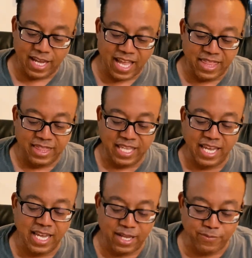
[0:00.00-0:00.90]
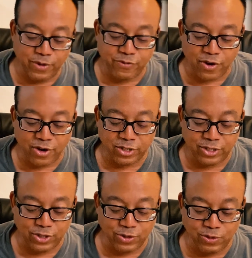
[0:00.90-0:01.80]
And then move on
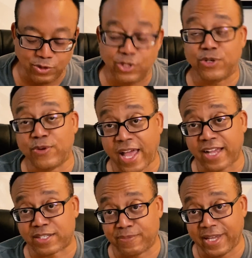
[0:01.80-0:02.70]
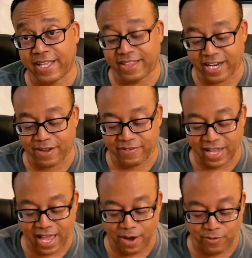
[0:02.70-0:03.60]
to 2 X-Men that I've
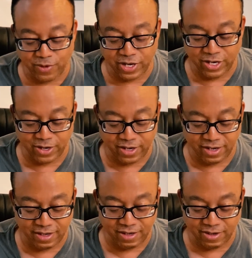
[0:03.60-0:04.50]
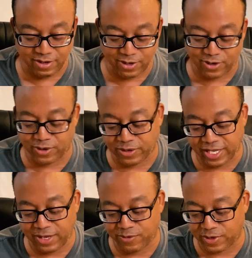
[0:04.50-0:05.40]
got, one
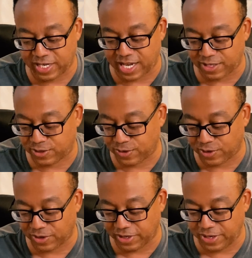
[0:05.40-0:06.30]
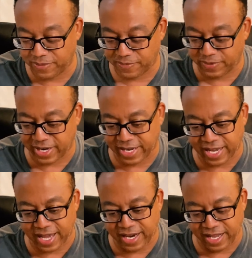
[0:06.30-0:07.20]
early, one not so early, but I
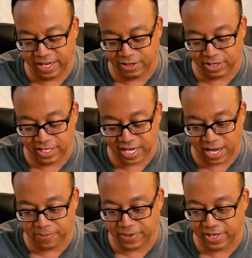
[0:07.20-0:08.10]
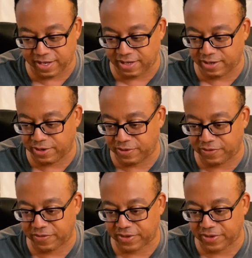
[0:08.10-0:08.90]
got a good copy of